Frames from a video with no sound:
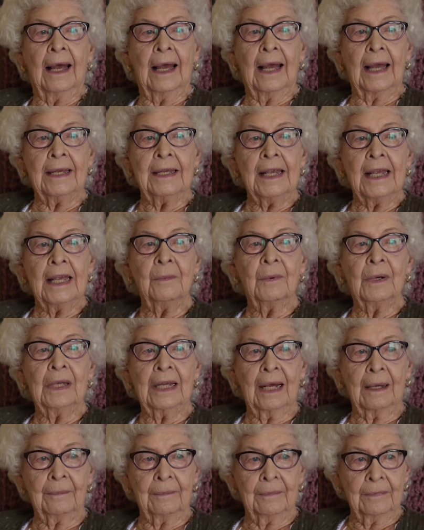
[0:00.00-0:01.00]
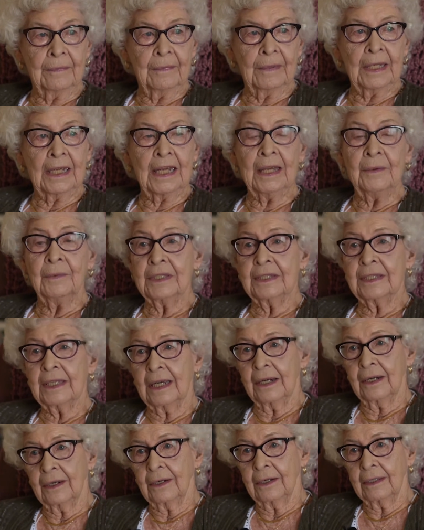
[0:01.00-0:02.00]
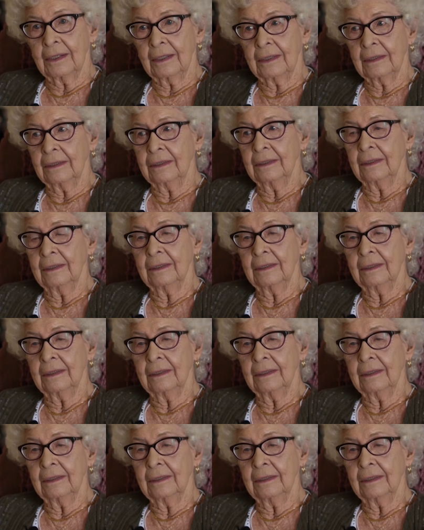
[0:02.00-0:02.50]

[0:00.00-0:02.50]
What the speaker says: And he went up, he was there all